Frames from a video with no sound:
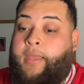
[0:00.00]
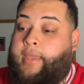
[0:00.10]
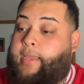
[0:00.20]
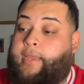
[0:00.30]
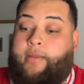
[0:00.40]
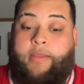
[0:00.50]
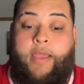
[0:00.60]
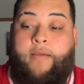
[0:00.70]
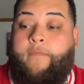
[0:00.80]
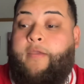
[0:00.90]
And
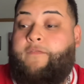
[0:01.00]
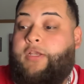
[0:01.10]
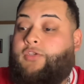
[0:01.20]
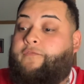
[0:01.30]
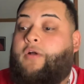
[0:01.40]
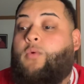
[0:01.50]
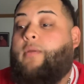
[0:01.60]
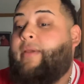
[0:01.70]
yeah, if you guys do fuck with it,